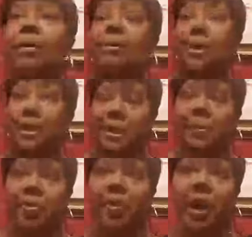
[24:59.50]
For the
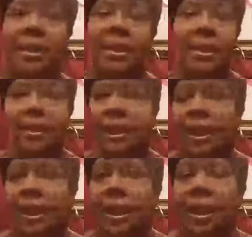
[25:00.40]
simple fact is,
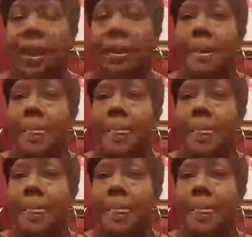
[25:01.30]
again,